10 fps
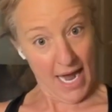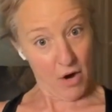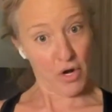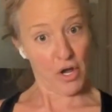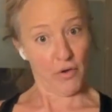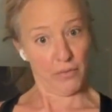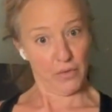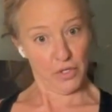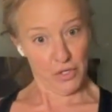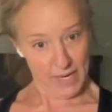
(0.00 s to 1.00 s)
I don't know.
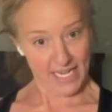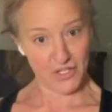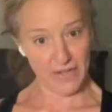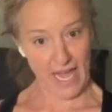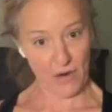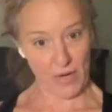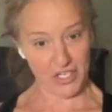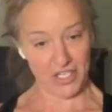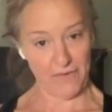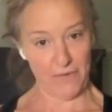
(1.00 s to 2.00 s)
You answer that
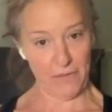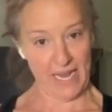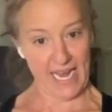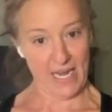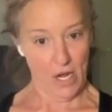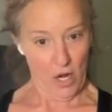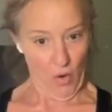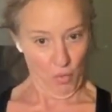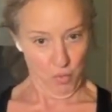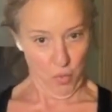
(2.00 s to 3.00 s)
question for me.
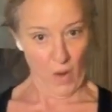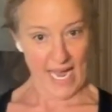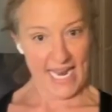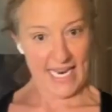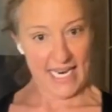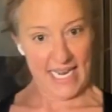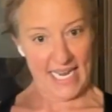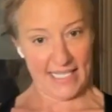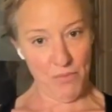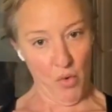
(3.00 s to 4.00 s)
What
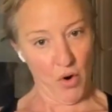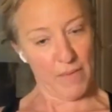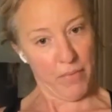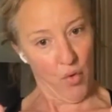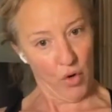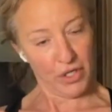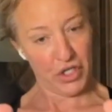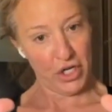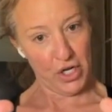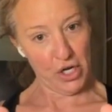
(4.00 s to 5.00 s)
is more
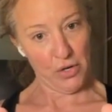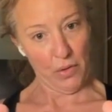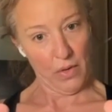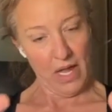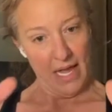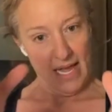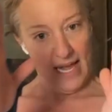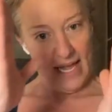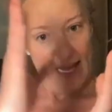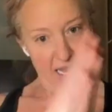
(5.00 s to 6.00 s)
important to you?
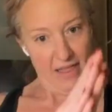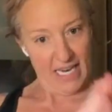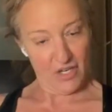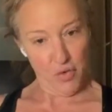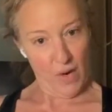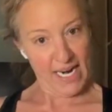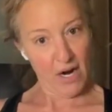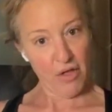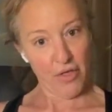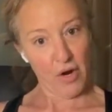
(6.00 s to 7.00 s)
The
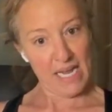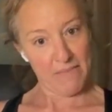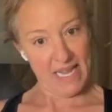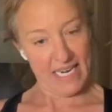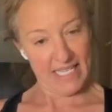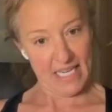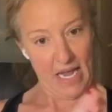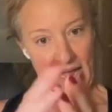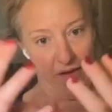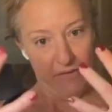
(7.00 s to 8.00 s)
20 or 30 minutes
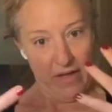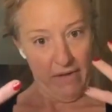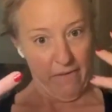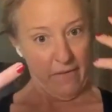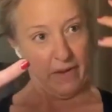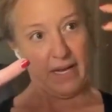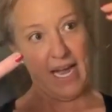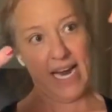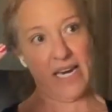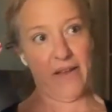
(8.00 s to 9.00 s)
of
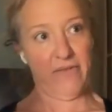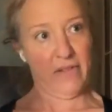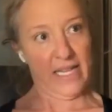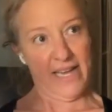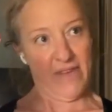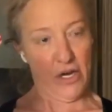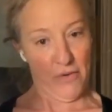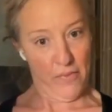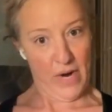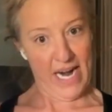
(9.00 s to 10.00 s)
kind of leaving
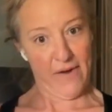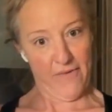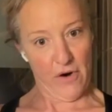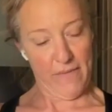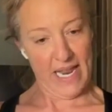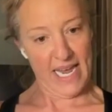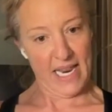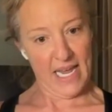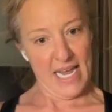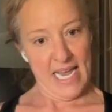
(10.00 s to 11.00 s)
your brain for a
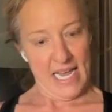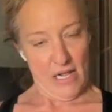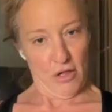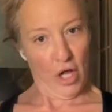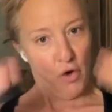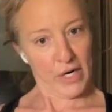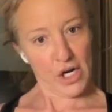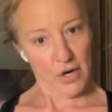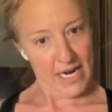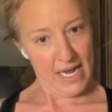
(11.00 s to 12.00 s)
minute,
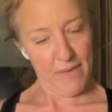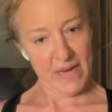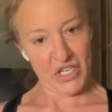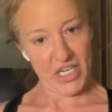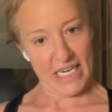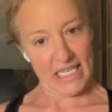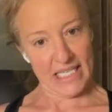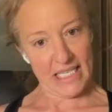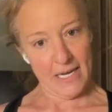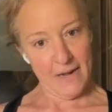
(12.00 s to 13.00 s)
lowering your
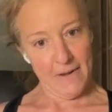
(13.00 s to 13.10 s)
inhibitions,